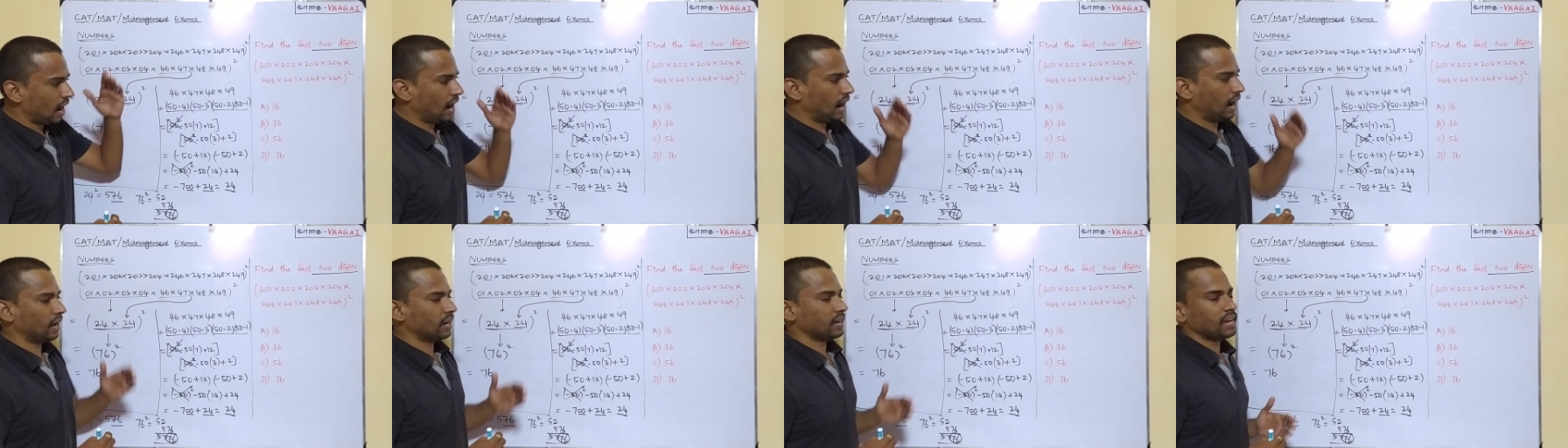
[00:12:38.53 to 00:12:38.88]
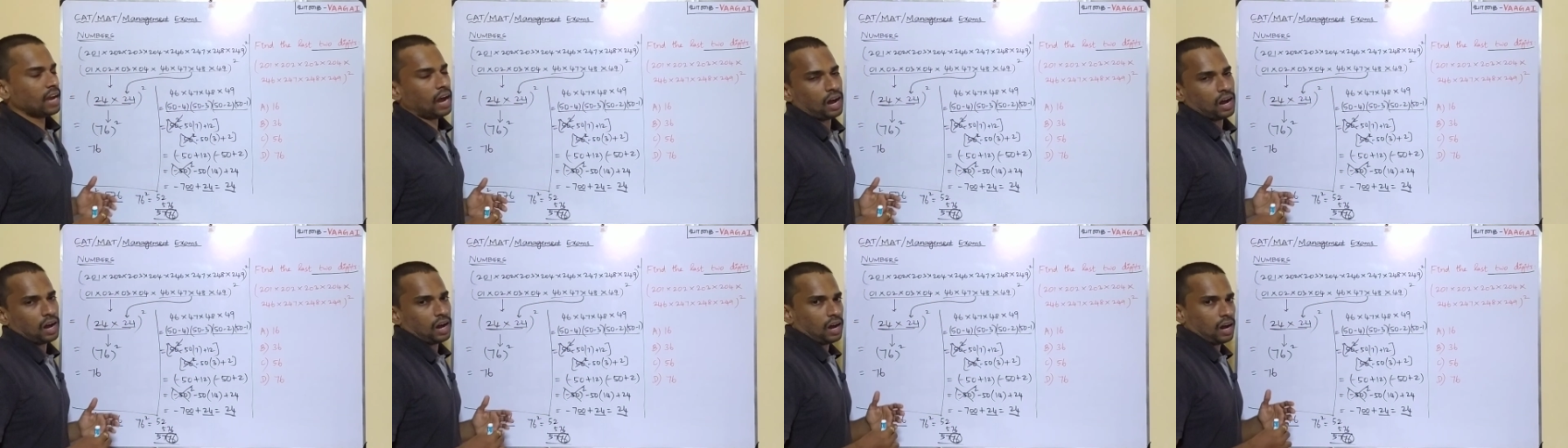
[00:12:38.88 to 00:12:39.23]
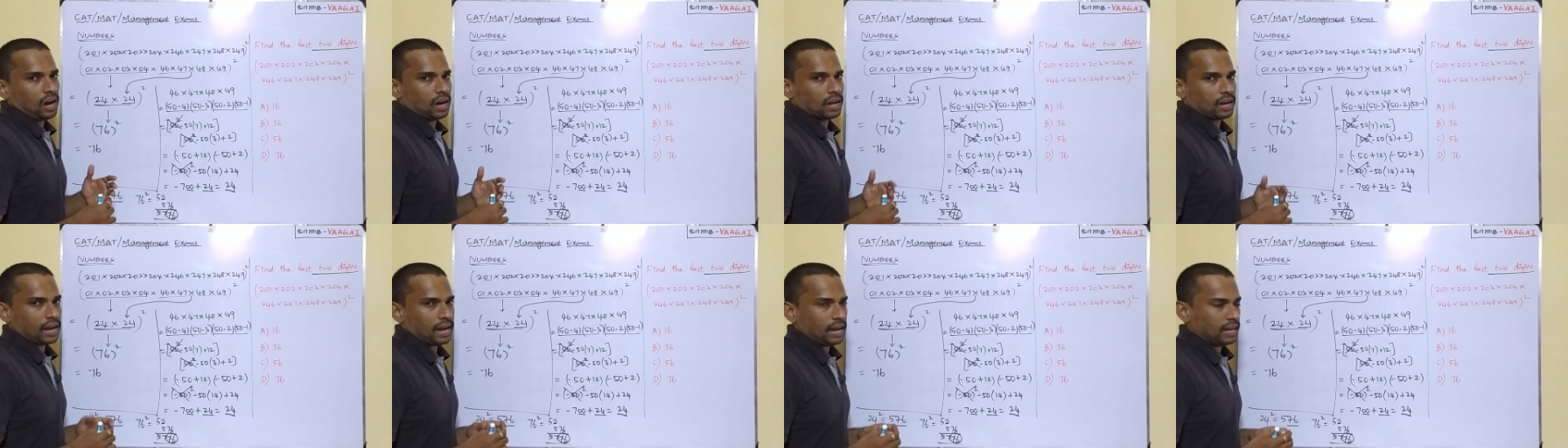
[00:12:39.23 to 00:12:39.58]
And yeah,
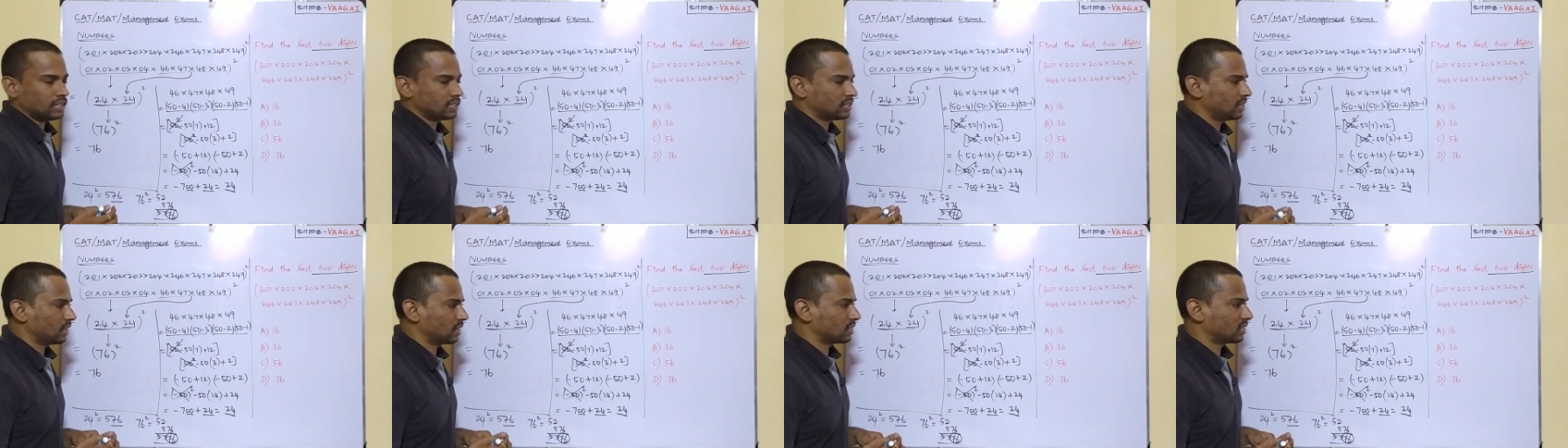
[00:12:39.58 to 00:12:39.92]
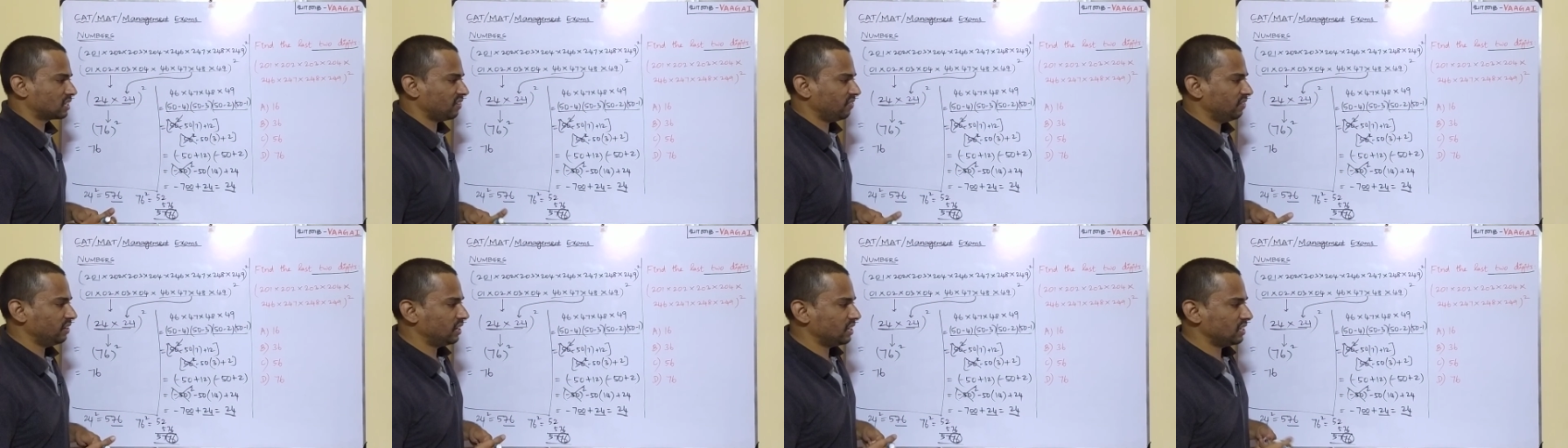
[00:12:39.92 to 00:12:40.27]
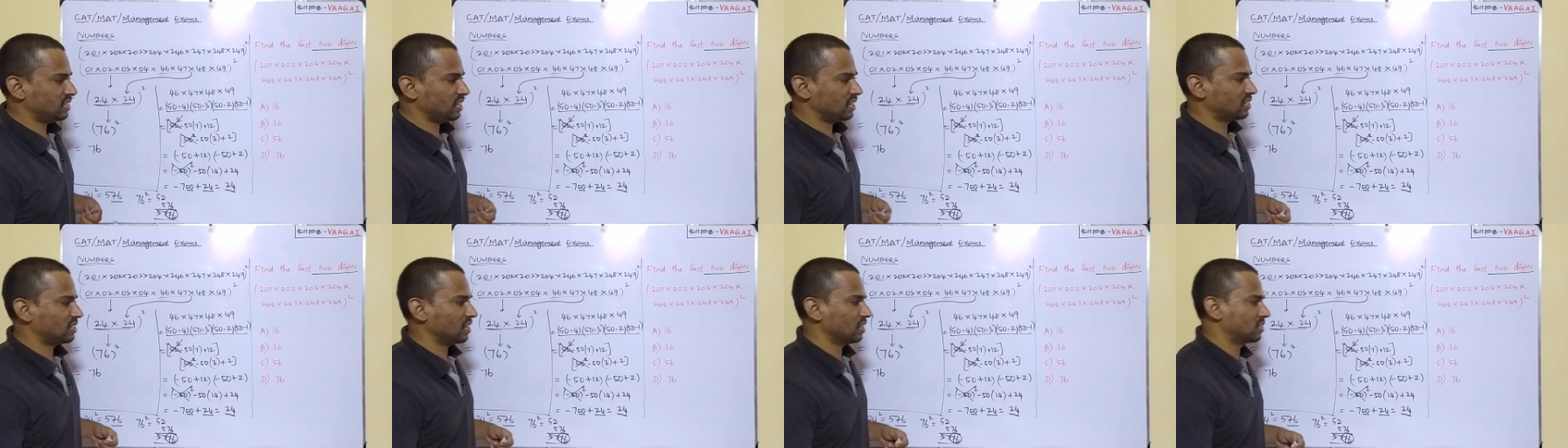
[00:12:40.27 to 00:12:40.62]
our answer
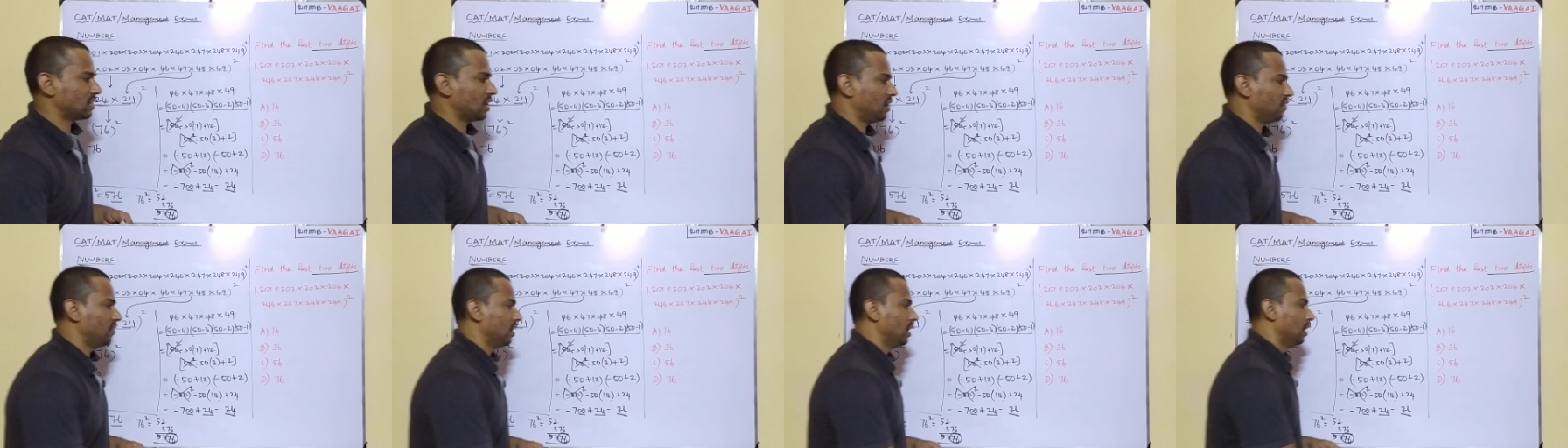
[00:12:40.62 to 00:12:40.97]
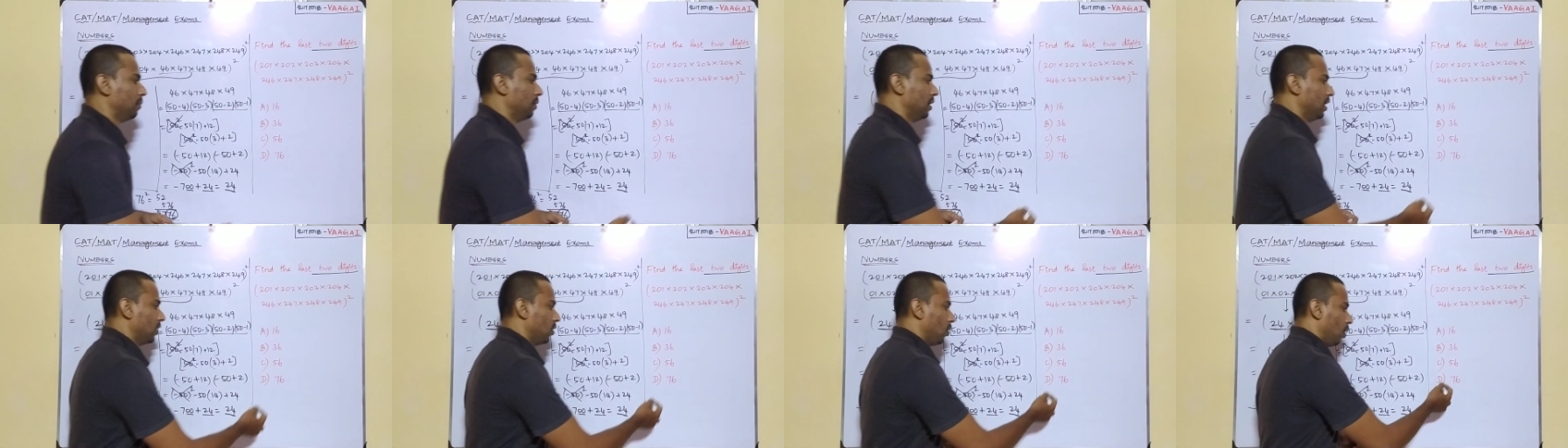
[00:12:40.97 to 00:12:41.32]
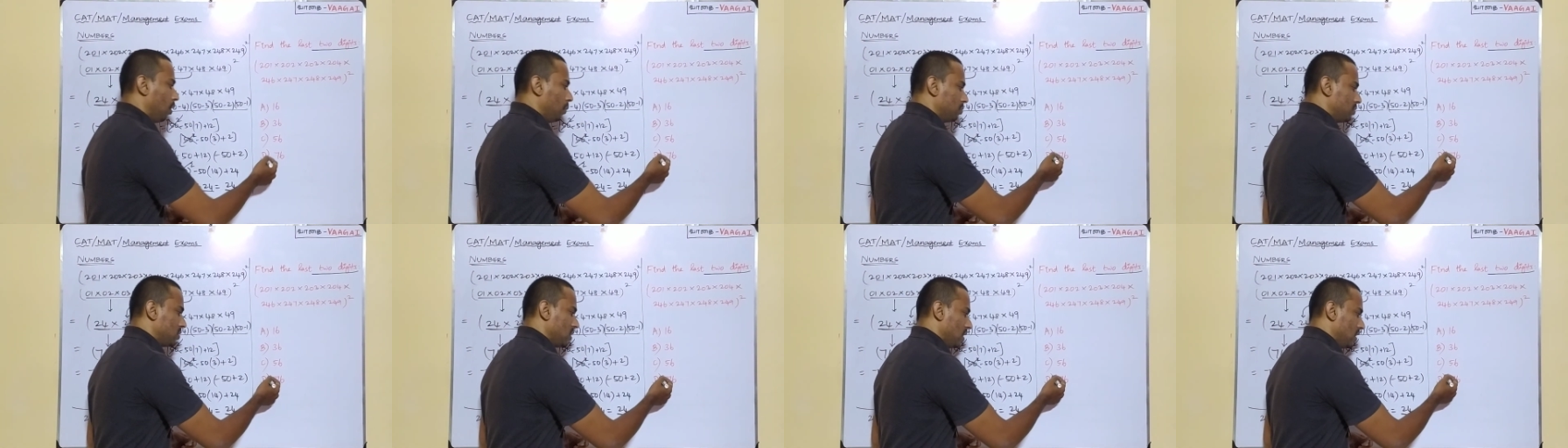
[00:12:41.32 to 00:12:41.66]
76 is available at
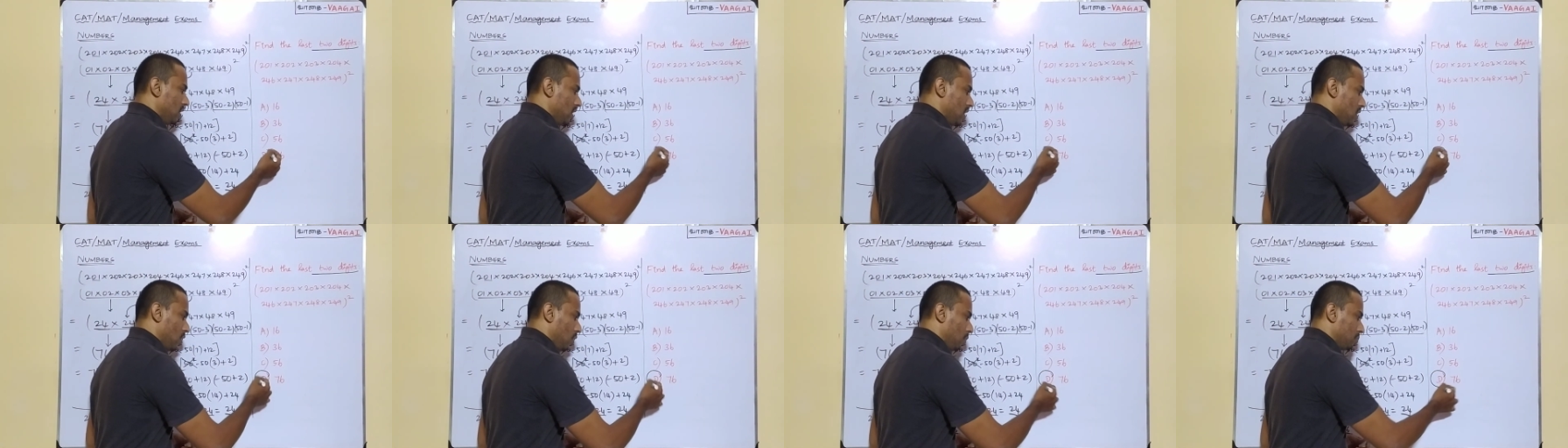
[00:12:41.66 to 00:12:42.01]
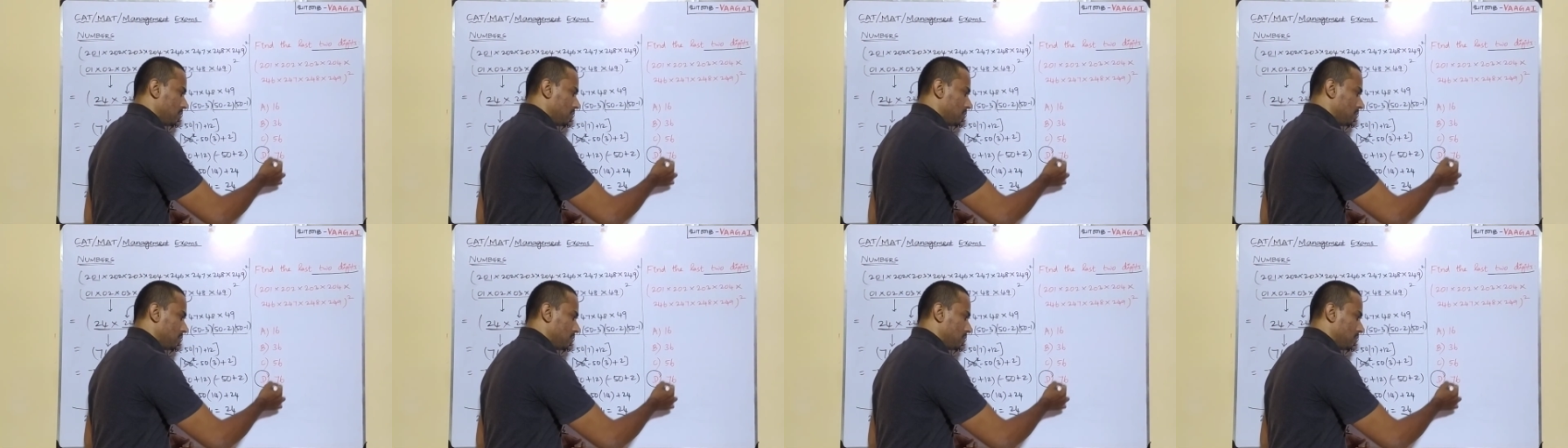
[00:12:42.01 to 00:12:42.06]
option D.